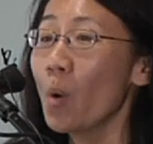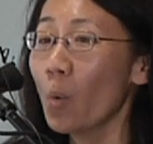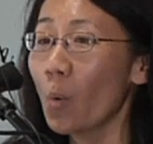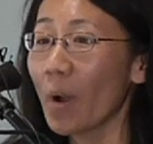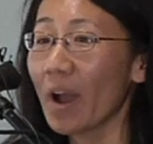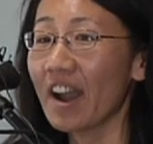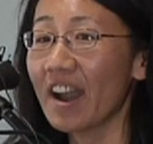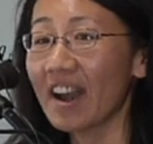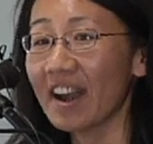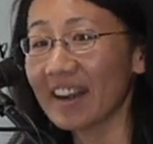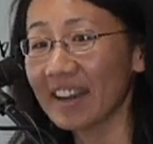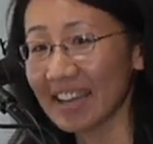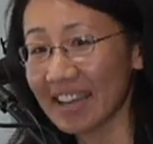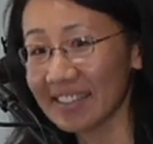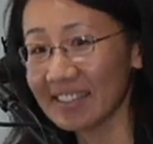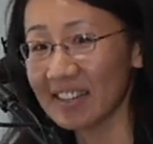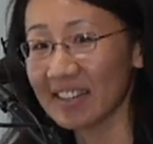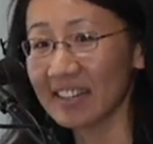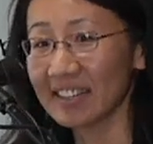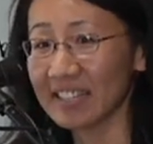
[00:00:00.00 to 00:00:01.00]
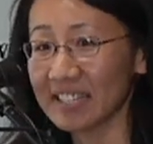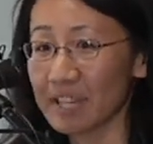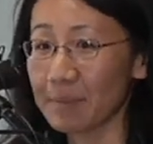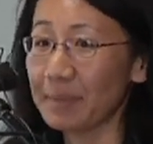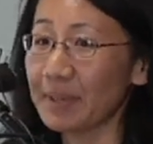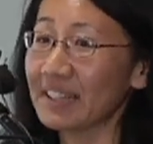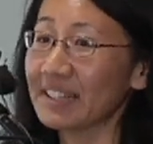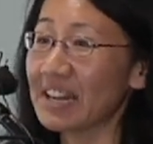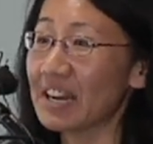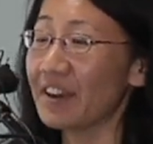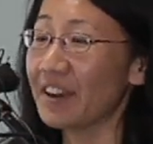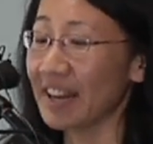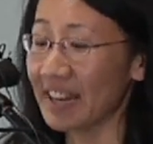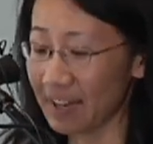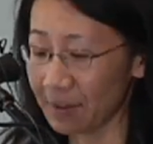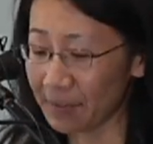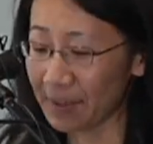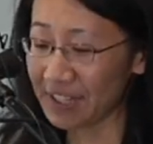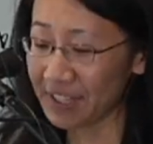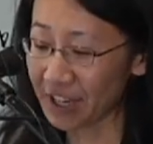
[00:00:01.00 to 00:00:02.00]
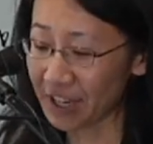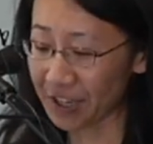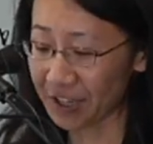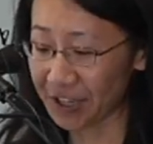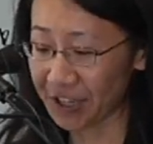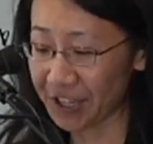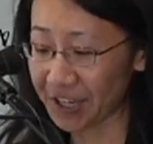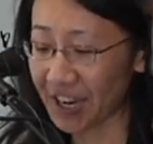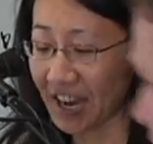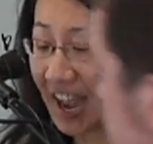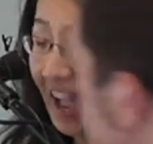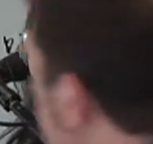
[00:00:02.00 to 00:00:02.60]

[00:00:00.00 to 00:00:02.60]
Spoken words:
where interdisciplinary research